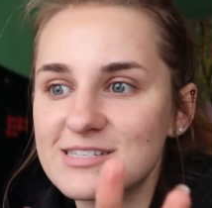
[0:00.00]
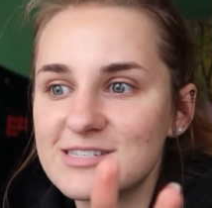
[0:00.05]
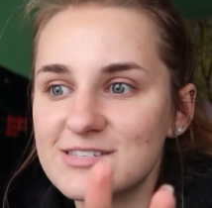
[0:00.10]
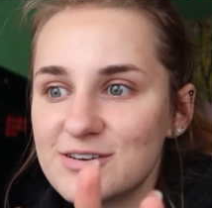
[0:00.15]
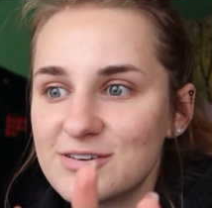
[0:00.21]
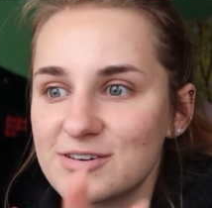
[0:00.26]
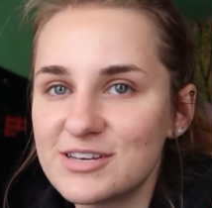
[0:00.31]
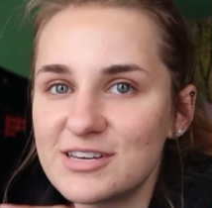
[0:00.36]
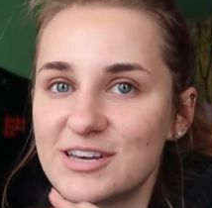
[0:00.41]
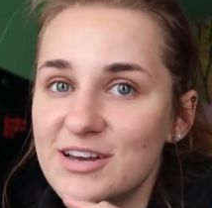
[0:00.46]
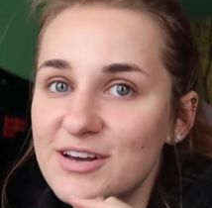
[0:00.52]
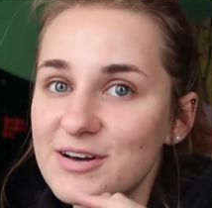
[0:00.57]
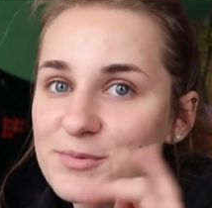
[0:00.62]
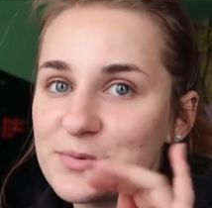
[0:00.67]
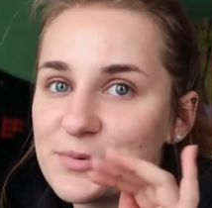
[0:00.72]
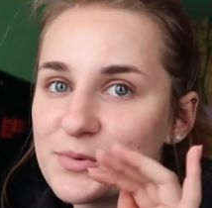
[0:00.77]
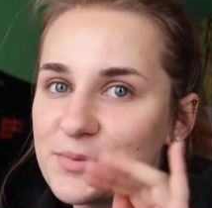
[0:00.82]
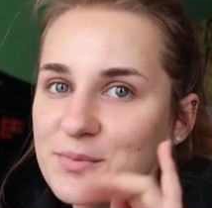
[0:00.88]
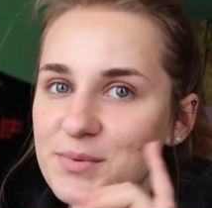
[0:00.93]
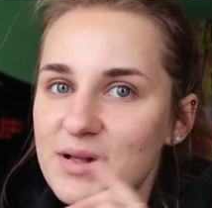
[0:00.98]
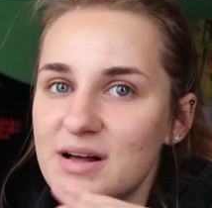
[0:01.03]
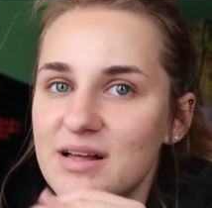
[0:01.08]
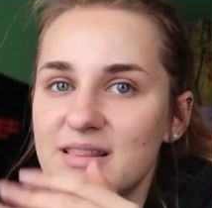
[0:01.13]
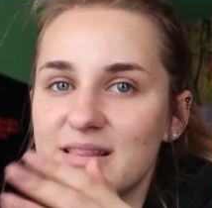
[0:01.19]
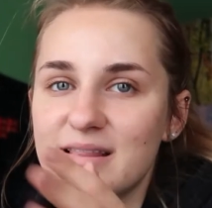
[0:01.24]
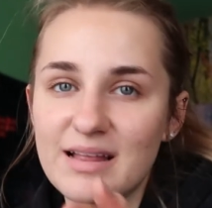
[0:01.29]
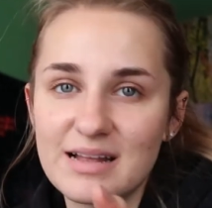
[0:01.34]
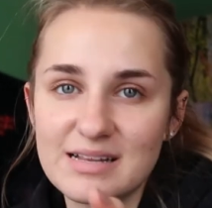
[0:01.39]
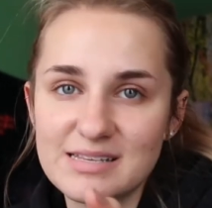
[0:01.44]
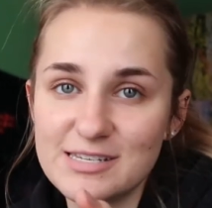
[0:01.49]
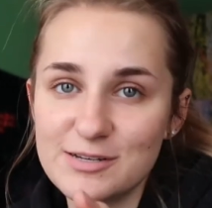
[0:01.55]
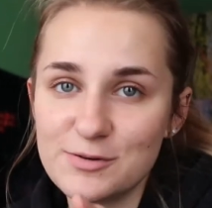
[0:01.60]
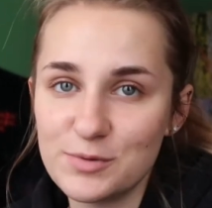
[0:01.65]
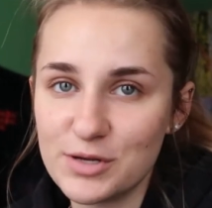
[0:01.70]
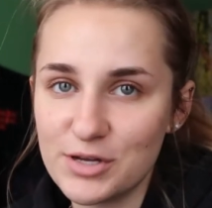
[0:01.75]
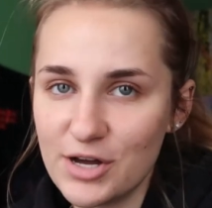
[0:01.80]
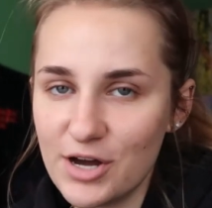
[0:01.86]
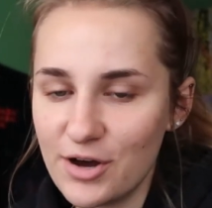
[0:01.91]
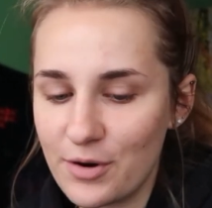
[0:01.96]
it's so cute, blah blah blah, and then that's it,
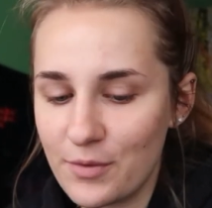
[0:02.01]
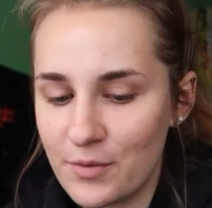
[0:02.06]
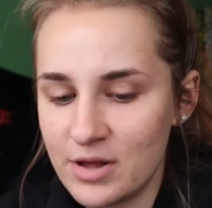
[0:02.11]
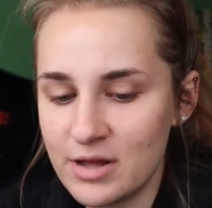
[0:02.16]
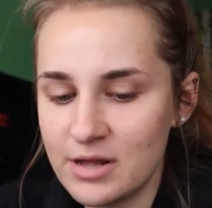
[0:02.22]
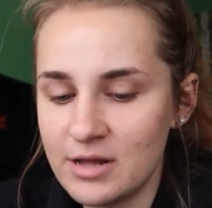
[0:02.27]
we go.